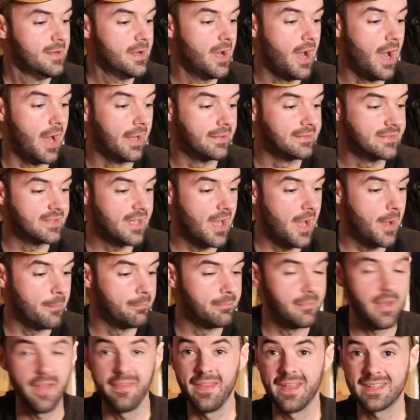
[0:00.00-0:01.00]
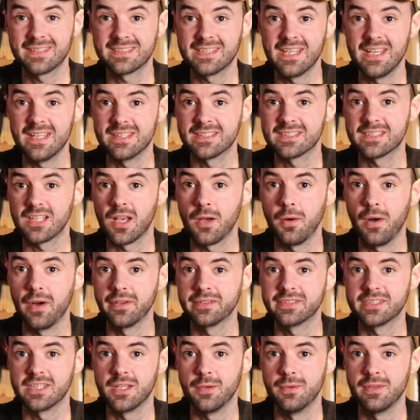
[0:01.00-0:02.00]
And that's it. So I'll
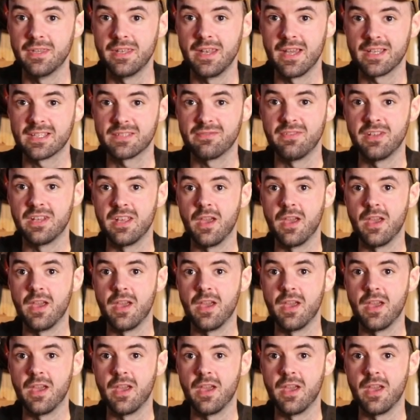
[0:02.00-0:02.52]
see you next time.